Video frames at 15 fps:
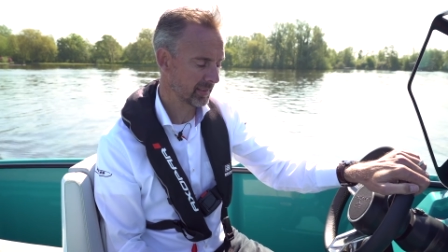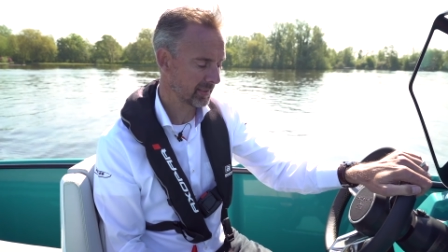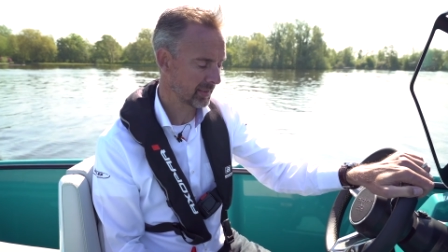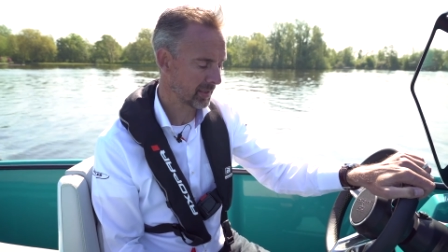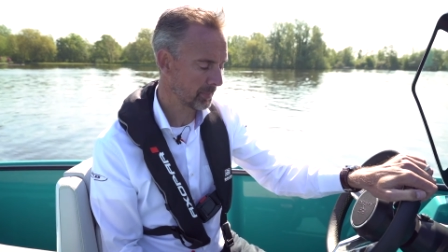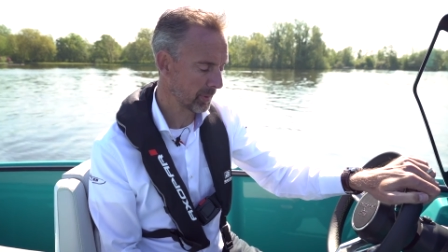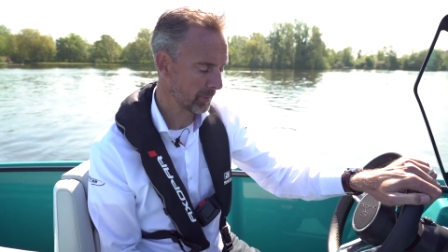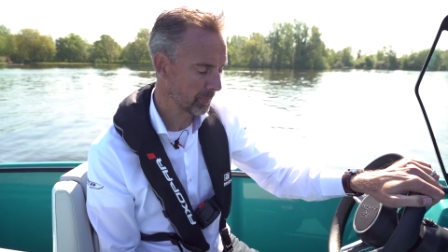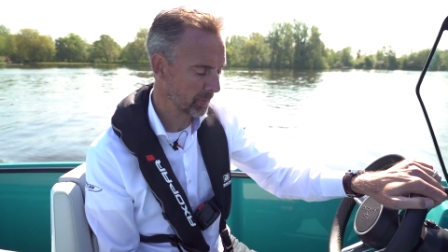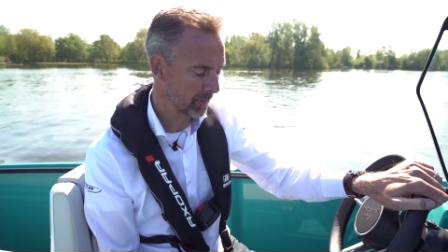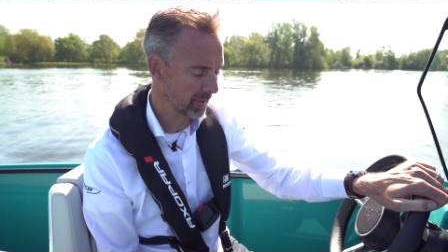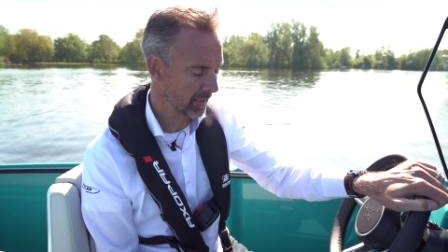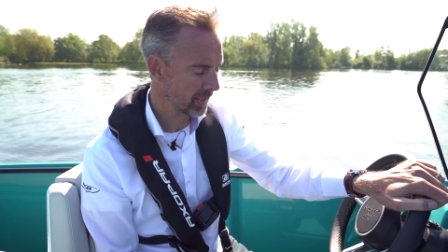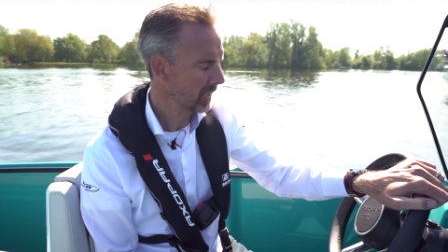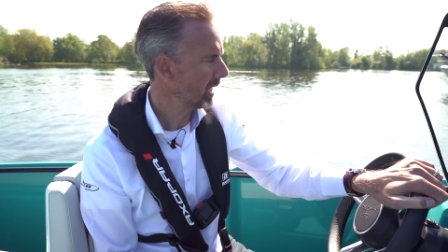come up with
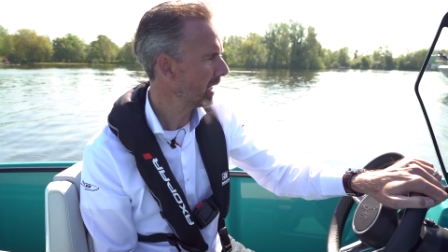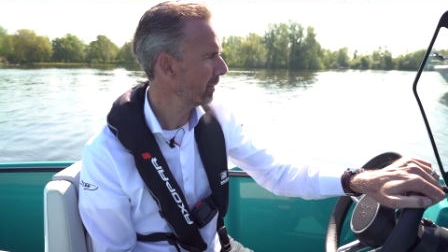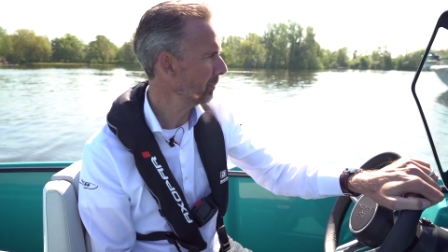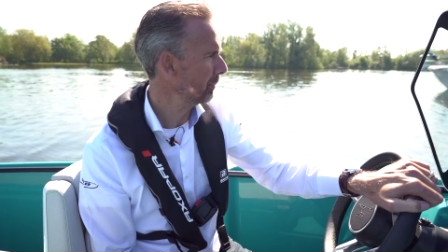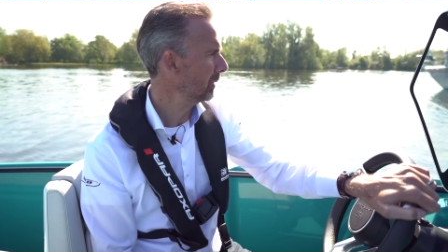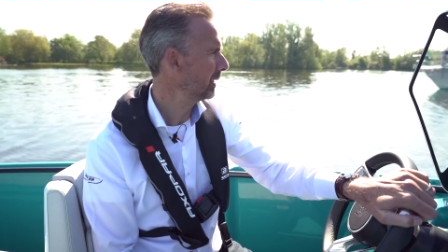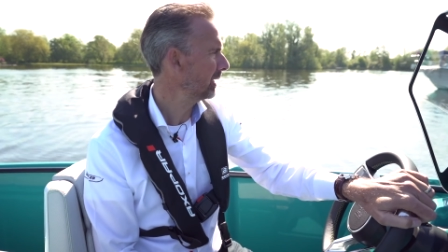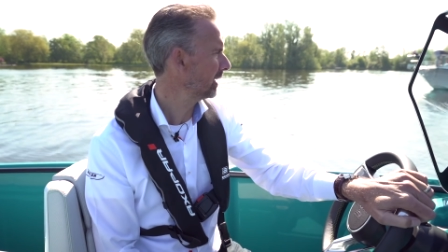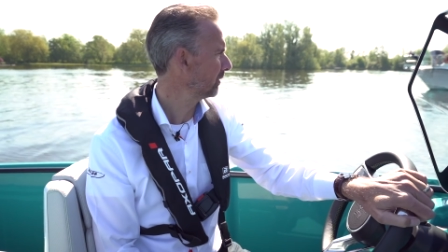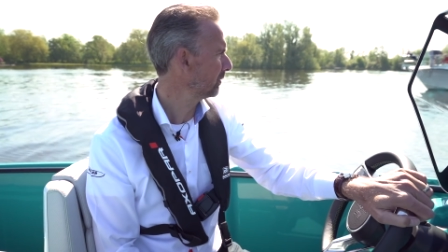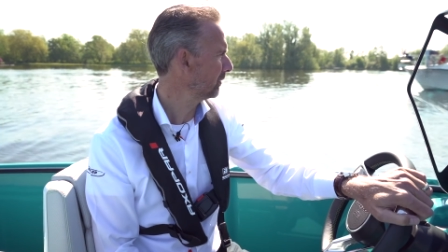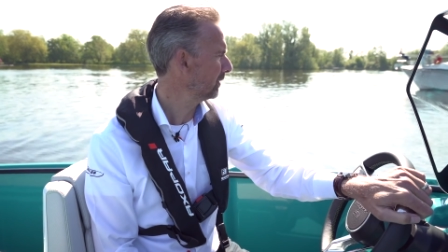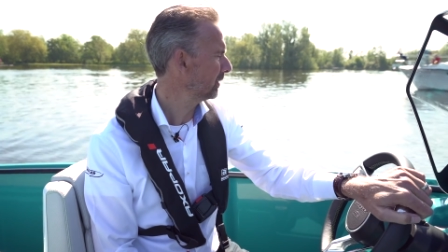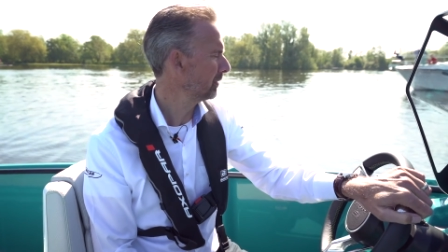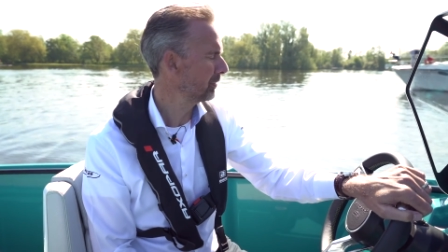the name
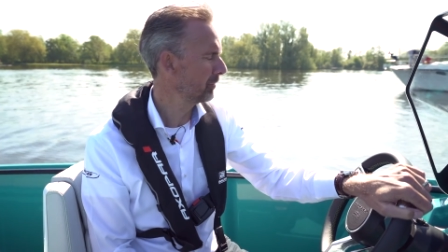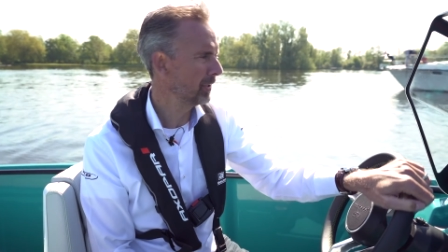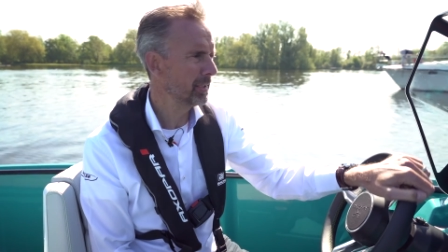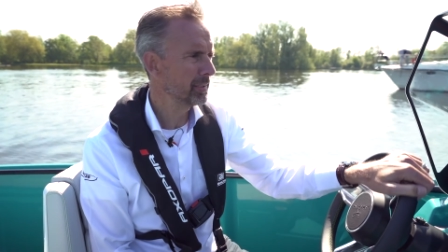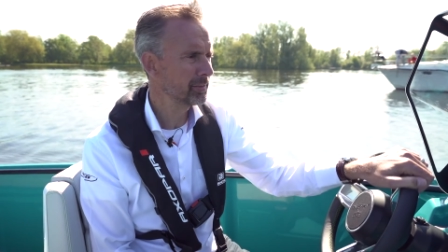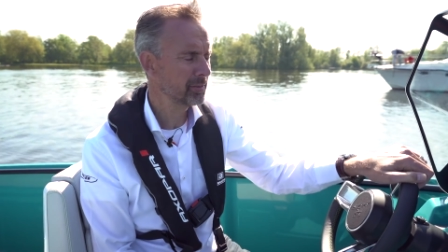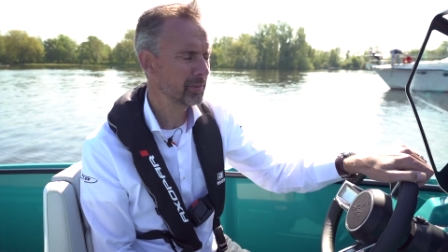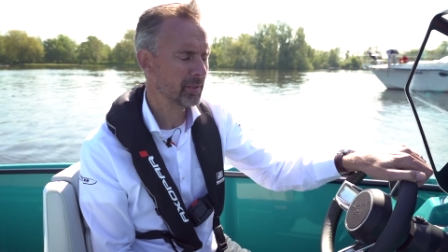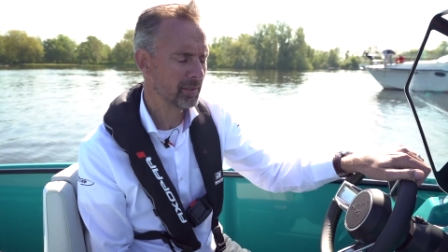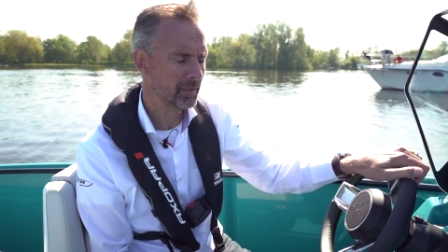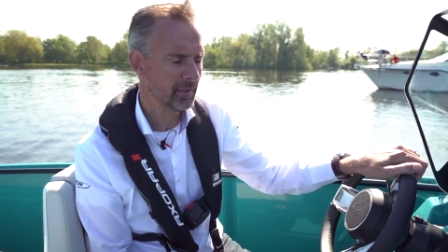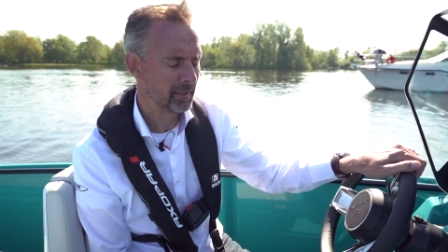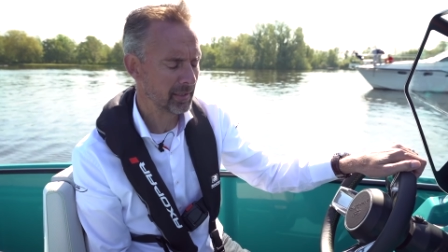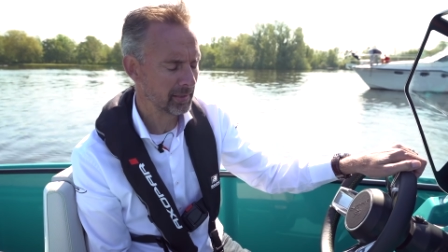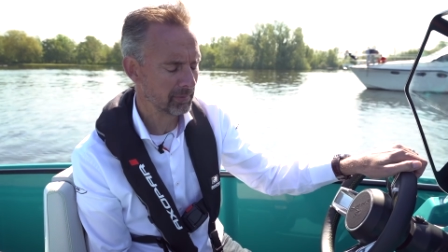Advanced
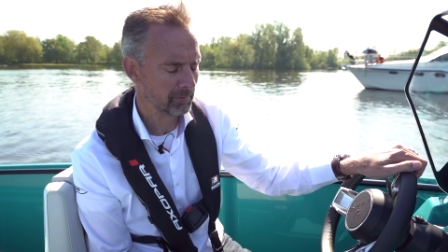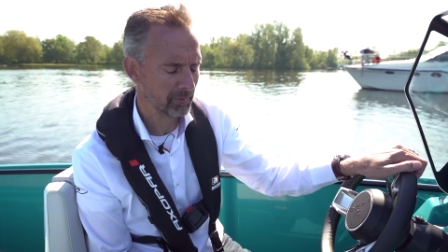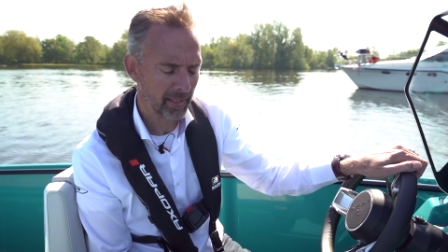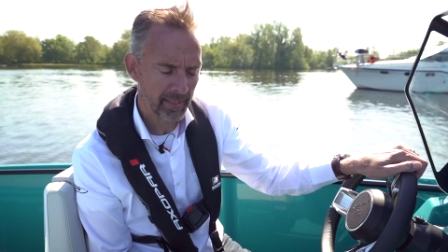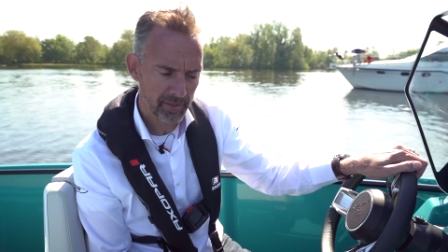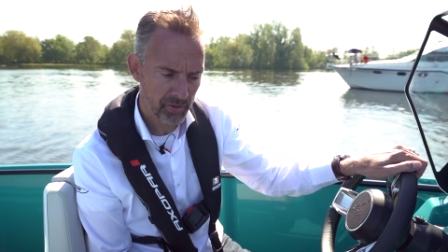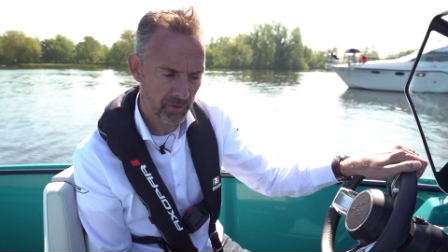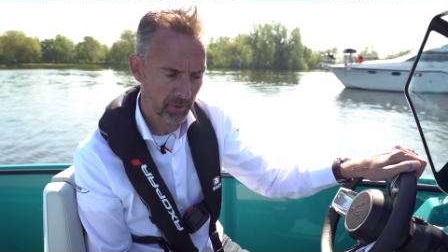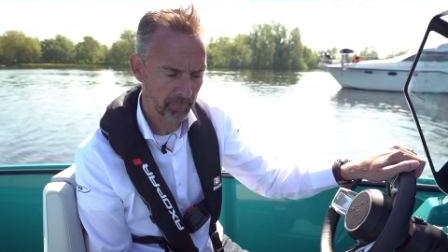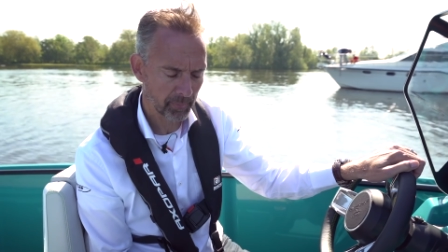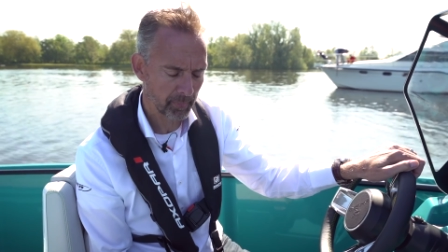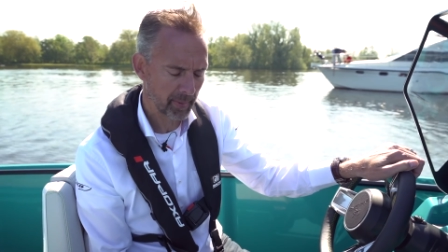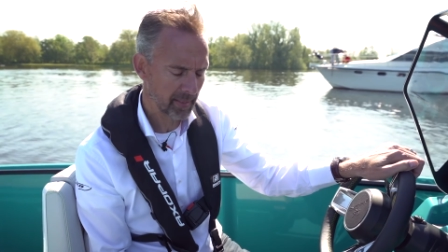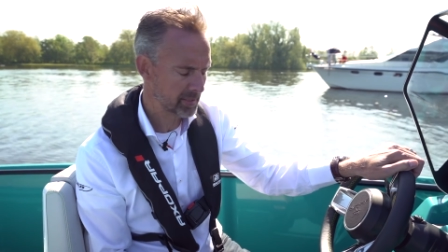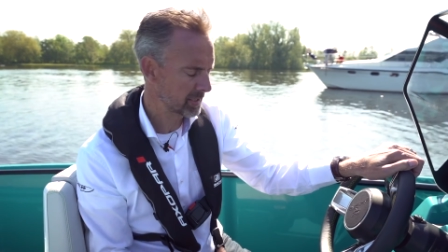Range
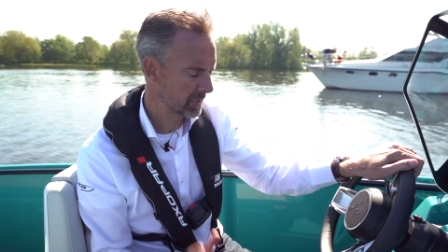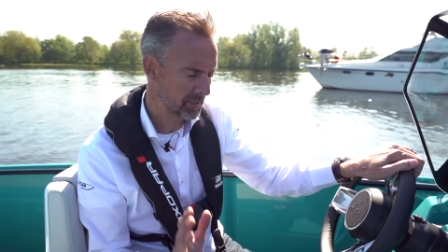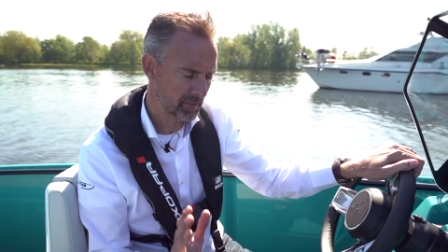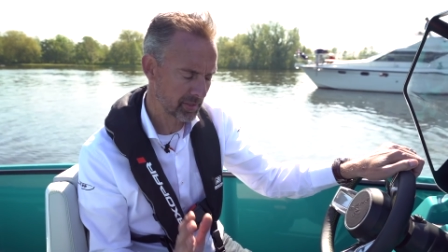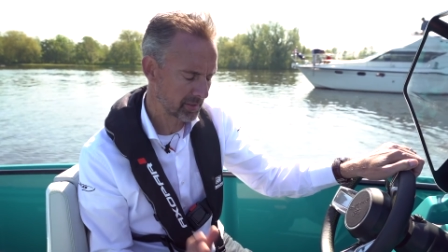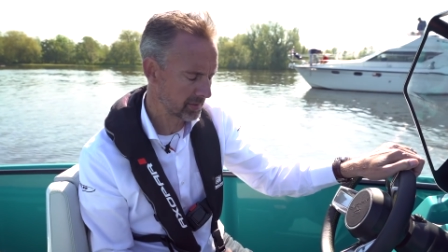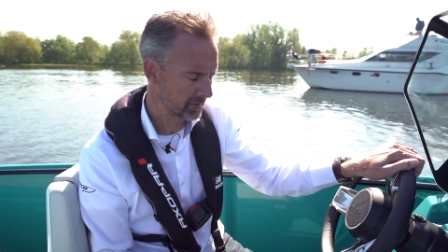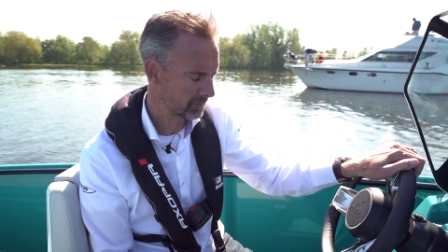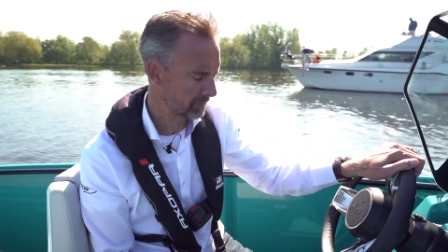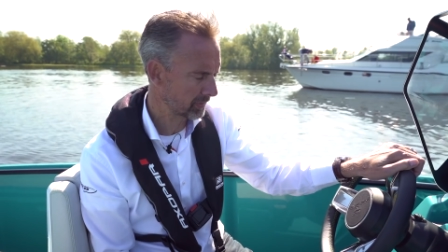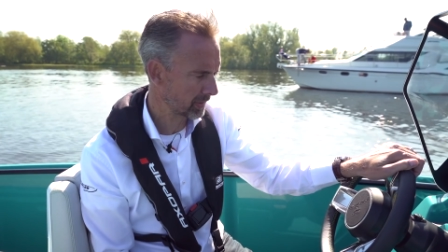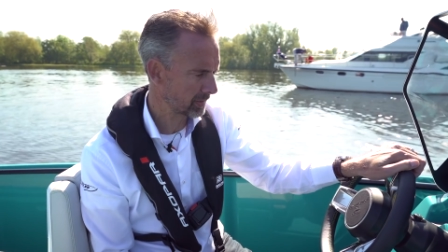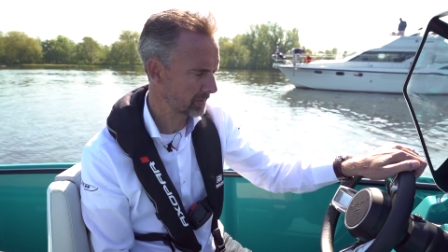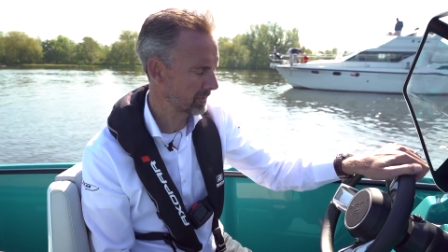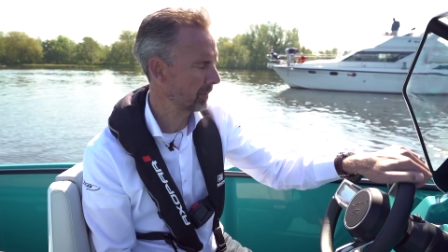Optimization, as
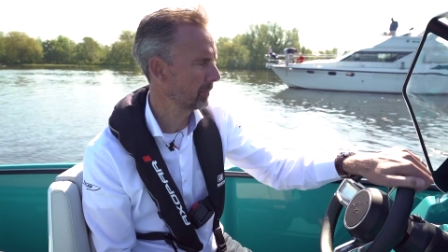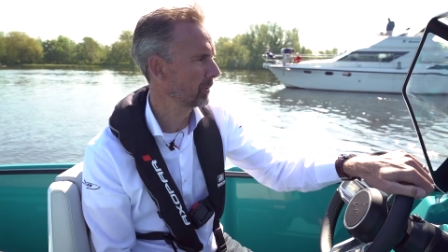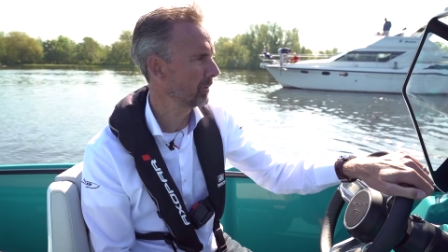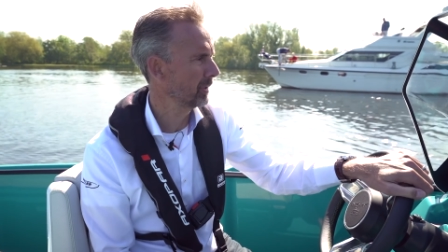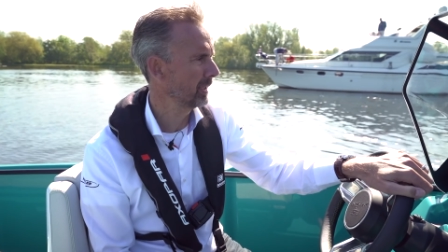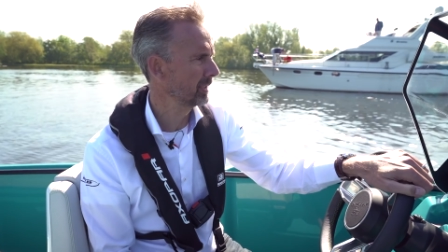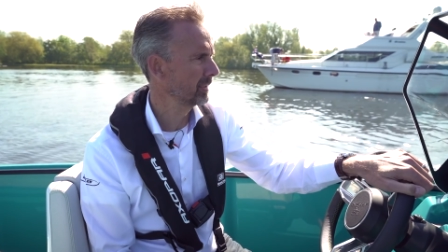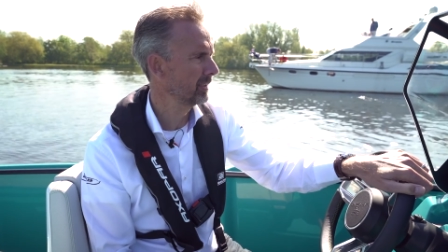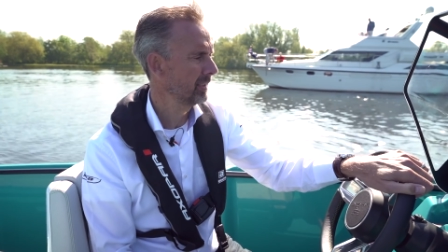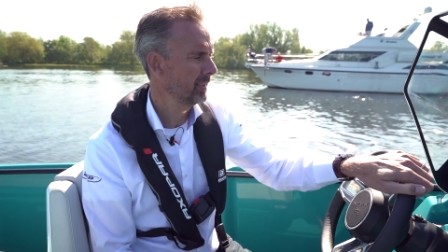far as I'm correct,